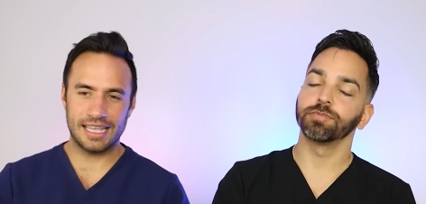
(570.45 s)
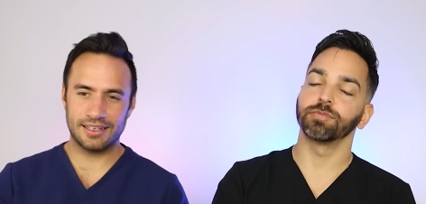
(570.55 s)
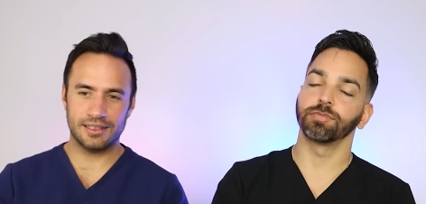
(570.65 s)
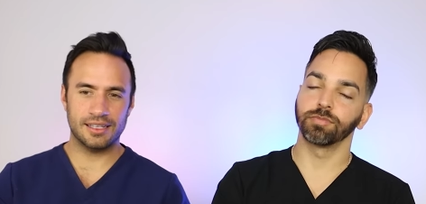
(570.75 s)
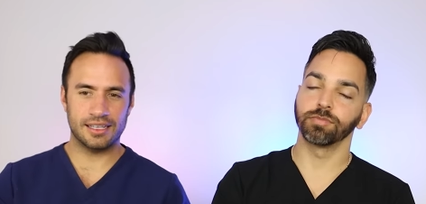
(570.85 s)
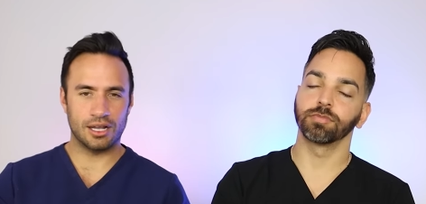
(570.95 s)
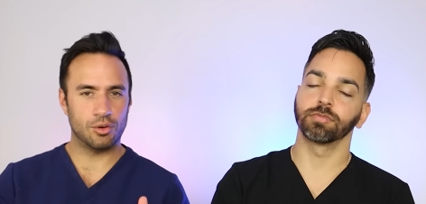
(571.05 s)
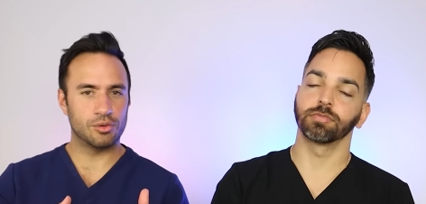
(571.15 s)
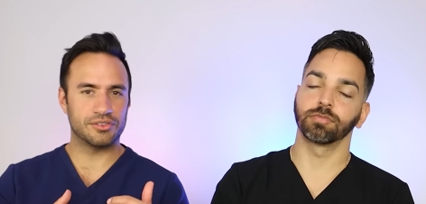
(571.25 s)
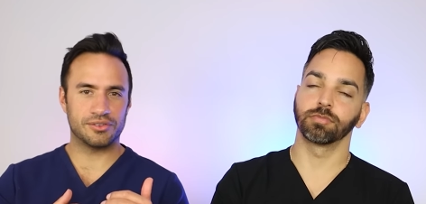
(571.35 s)
Speaker 1: candidly. And I
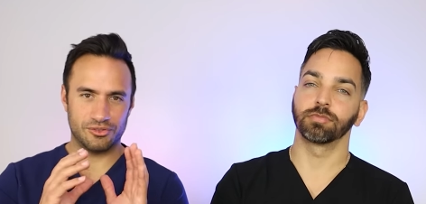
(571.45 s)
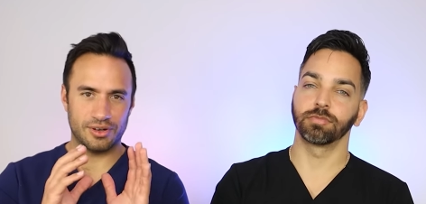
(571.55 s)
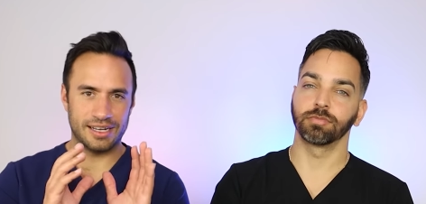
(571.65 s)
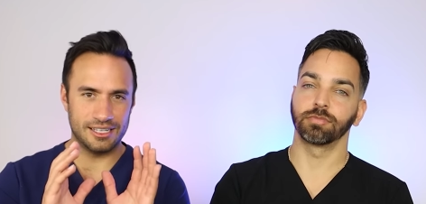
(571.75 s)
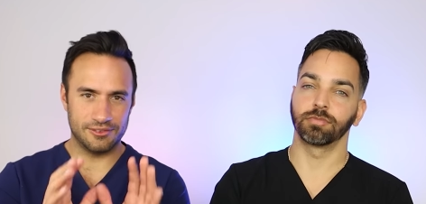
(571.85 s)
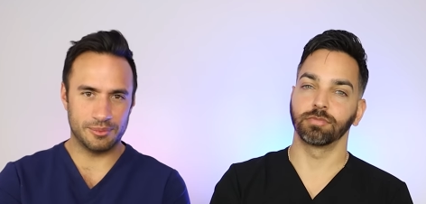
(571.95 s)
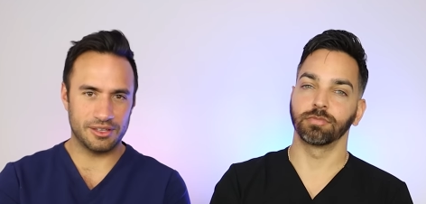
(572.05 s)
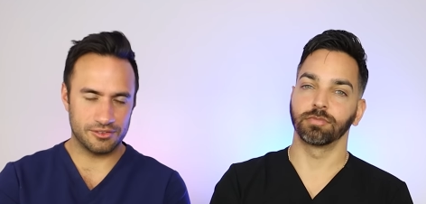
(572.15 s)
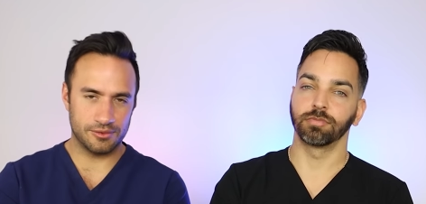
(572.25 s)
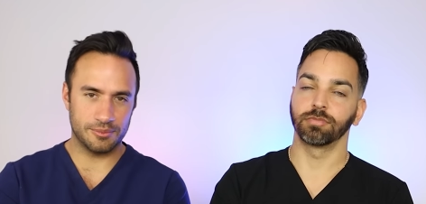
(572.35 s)
always try to give you the
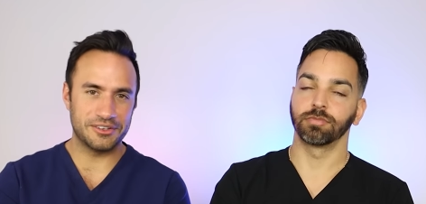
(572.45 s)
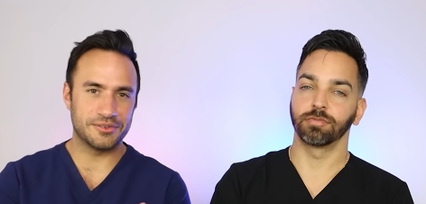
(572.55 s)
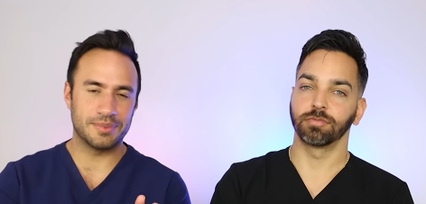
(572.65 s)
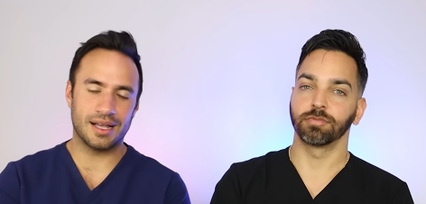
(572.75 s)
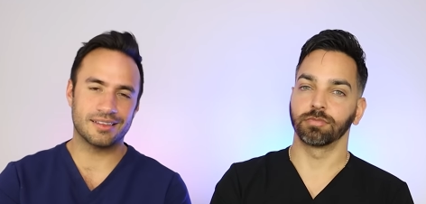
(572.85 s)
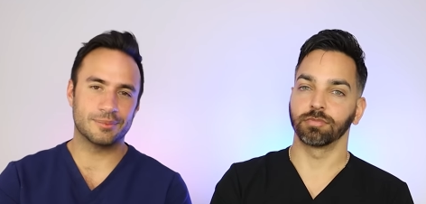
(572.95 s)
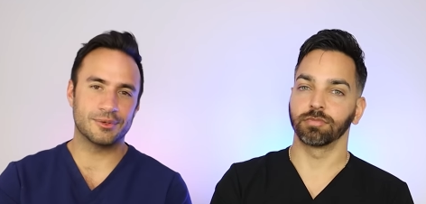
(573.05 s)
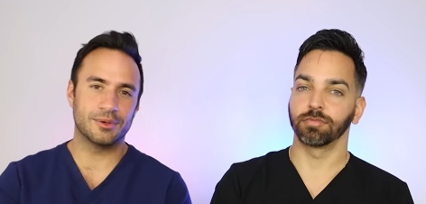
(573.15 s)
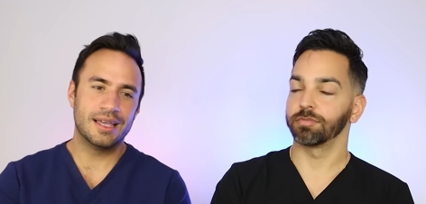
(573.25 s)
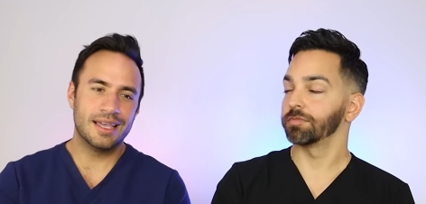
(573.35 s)
best information
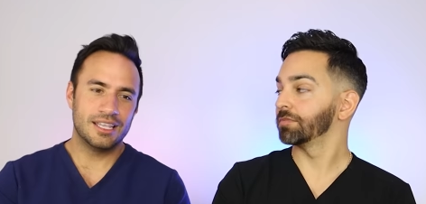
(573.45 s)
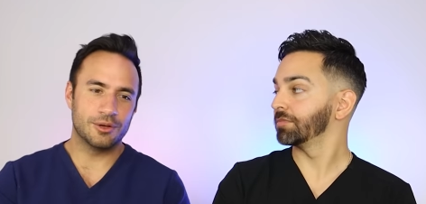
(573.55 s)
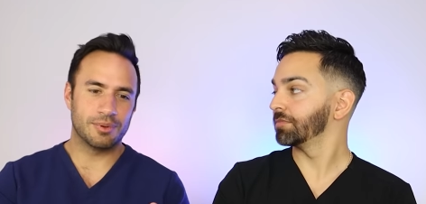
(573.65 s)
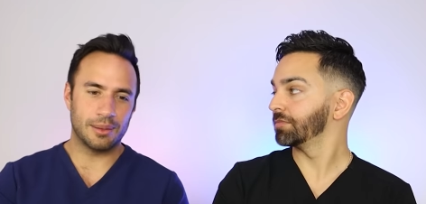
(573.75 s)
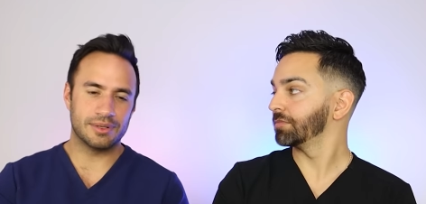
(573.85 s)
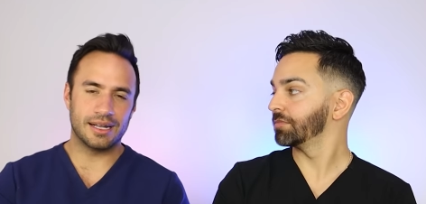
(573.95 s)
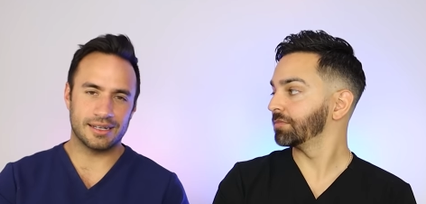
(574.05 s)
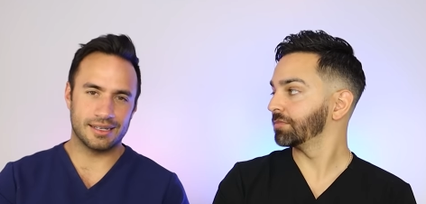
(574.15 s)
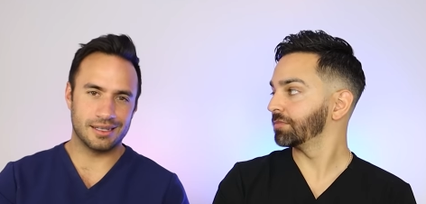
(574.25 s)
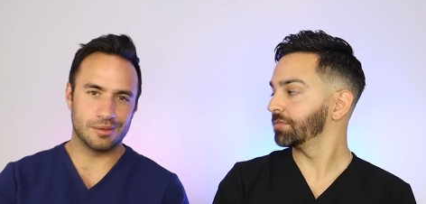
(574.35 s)
possible. You're probably not
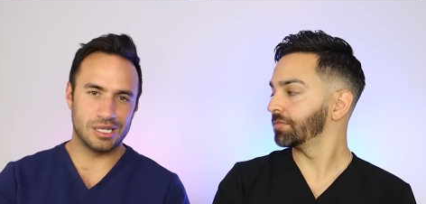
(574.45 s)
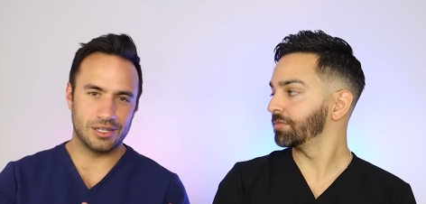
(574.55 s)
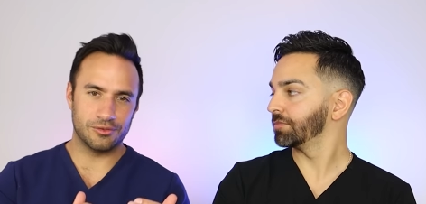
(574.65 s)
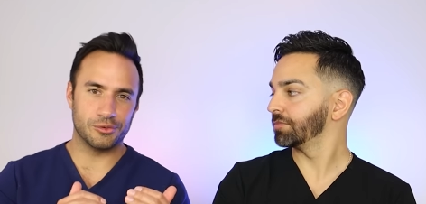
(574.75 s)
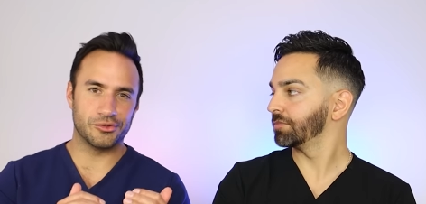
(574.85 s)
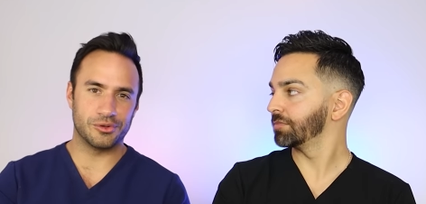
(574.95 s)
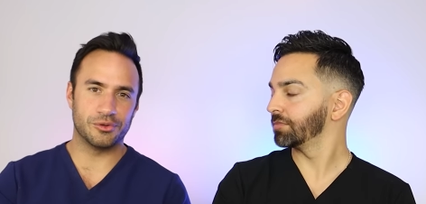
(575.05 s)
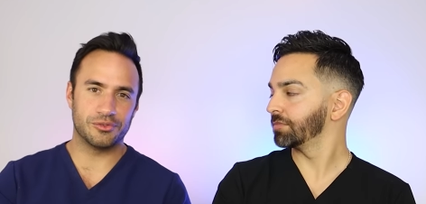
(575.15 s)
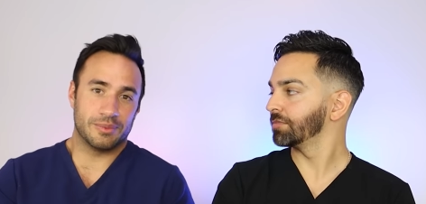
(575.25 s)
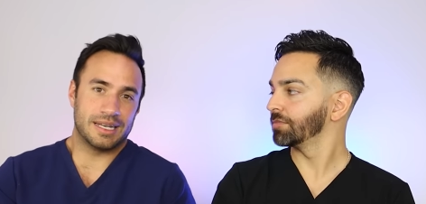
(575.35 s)
going to get a meaningful result
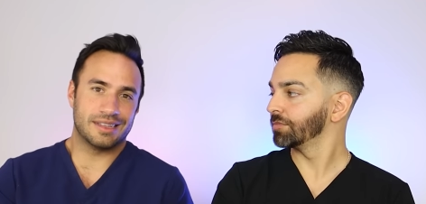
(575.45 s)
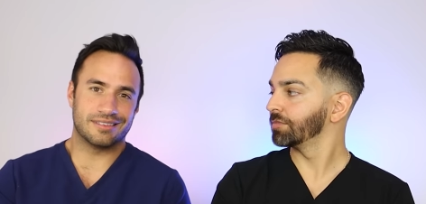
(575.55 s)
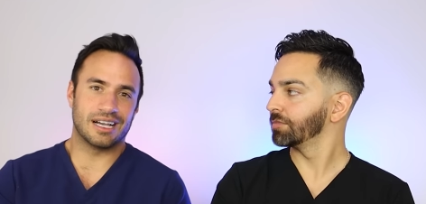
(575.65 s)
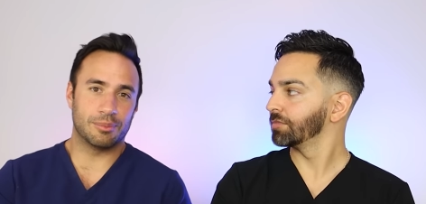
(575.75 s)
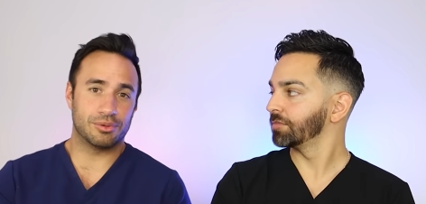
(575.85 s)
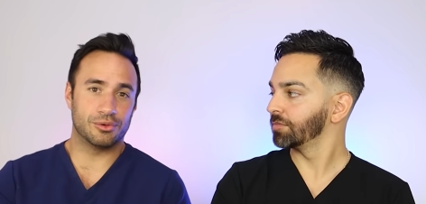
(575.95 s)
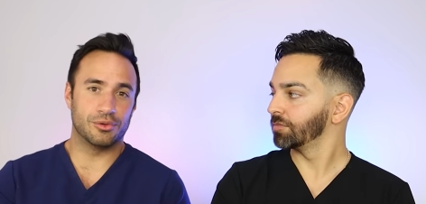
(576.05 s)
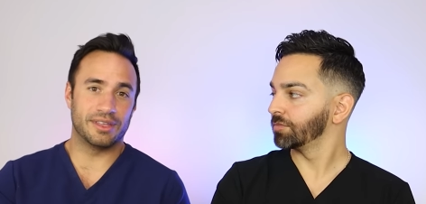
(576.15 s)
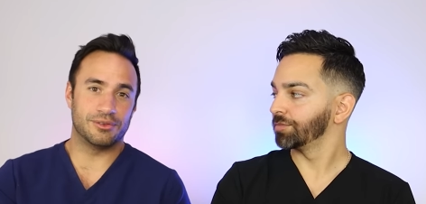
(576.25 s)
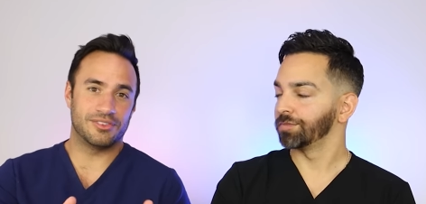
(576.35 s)
from anything topical
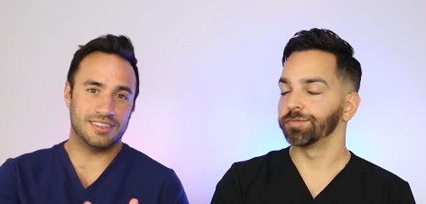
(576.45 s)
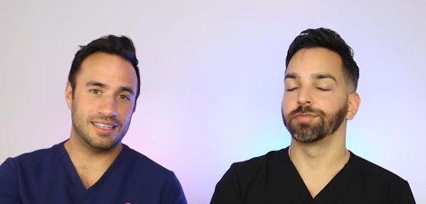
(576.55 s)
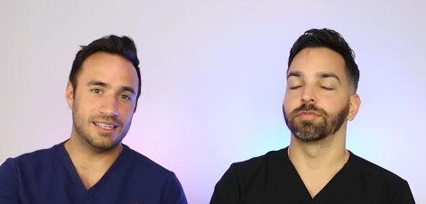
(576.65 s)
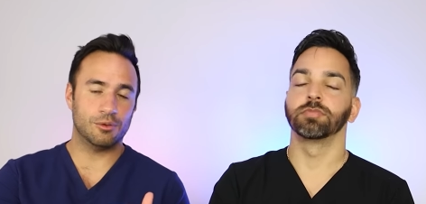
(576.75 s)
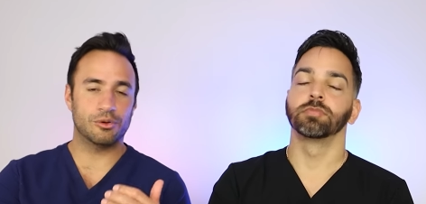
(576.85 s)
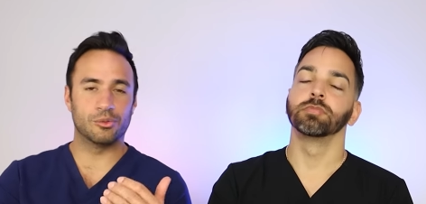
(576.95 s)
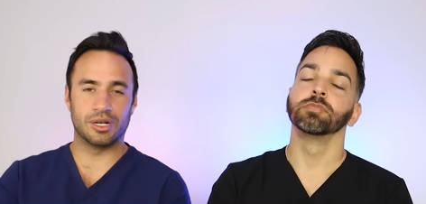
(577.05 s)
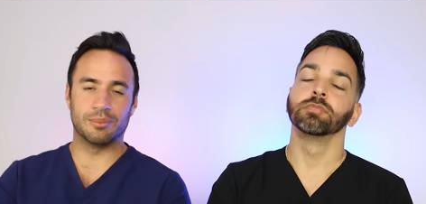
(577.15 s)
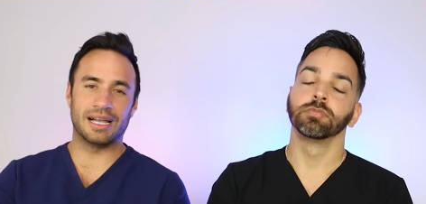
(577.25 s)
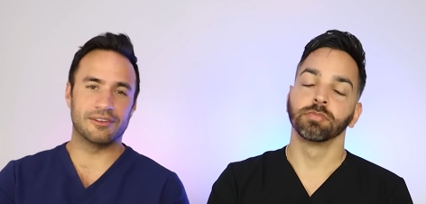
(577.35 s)
that you see or would want
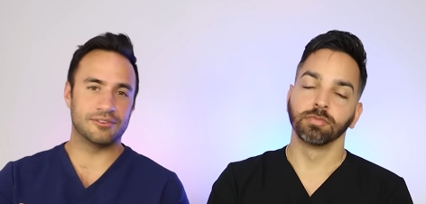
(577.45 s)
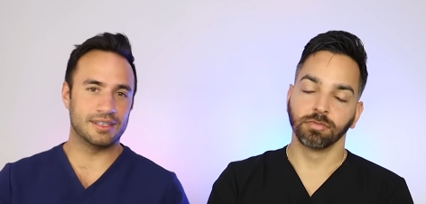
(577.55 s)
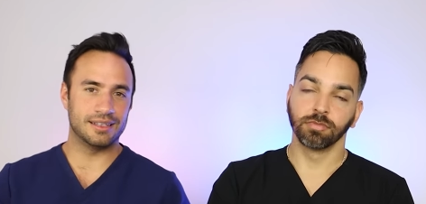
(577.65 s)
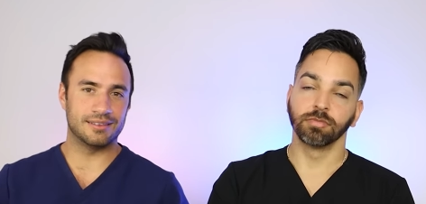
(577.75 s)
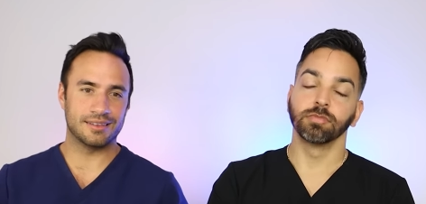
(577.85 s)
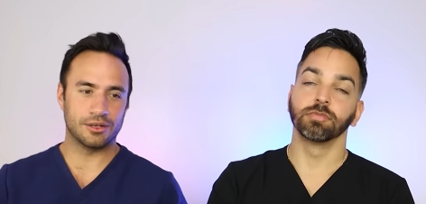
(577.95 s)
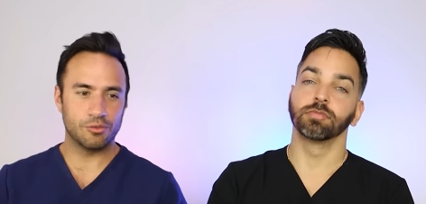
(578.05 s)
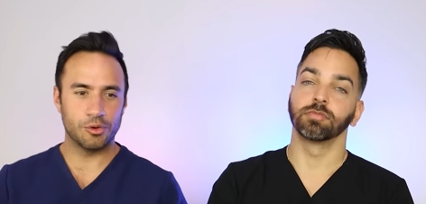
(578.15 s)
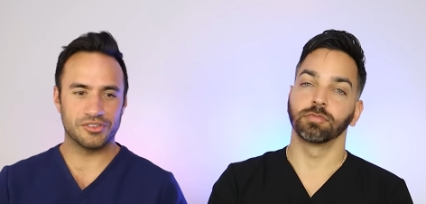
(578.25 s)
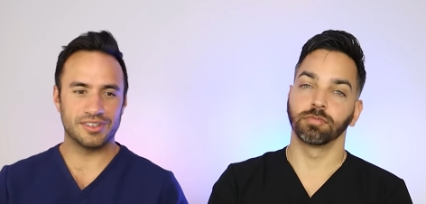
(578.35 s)
to buy for these.
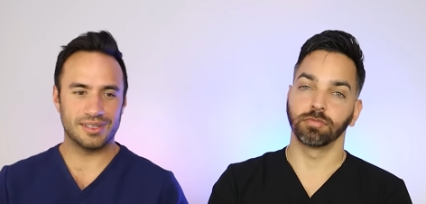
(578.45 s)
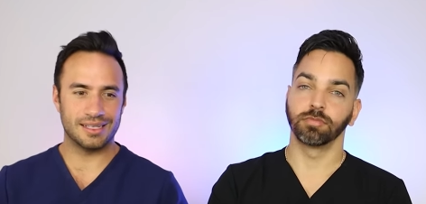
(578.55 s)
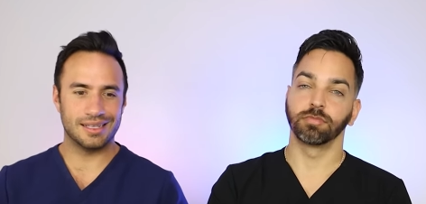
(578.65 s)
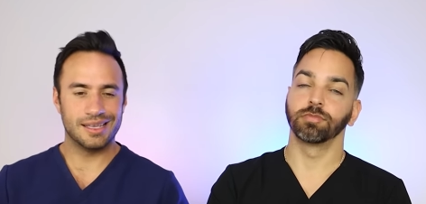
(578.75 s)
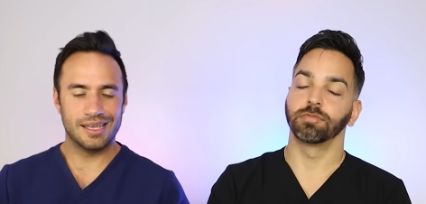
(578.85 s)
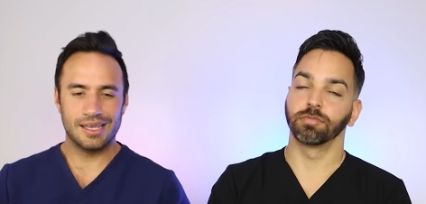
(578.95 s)
Unfortunately,